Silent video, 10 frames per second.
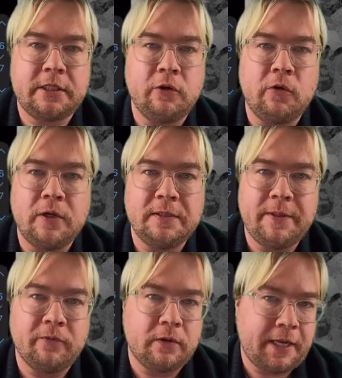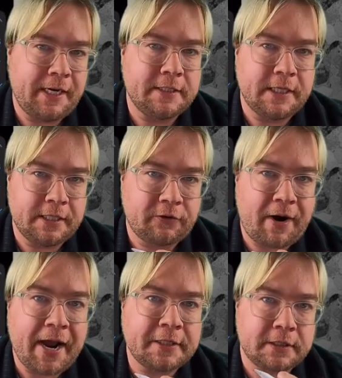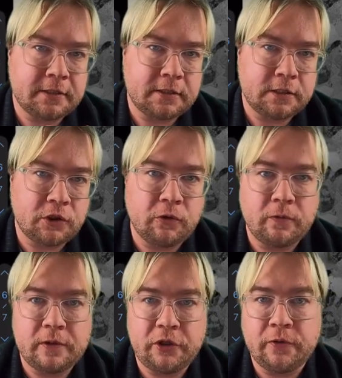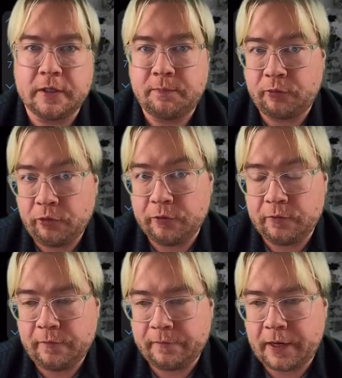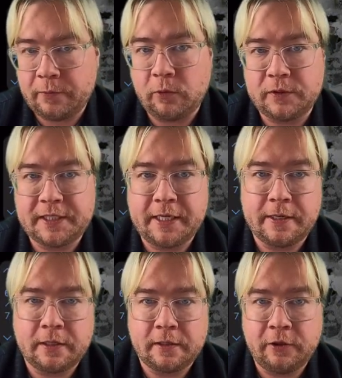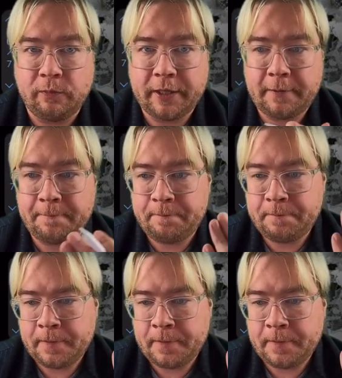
is still going to be related to interactions. So you can prove, and we'll see it in a little bit,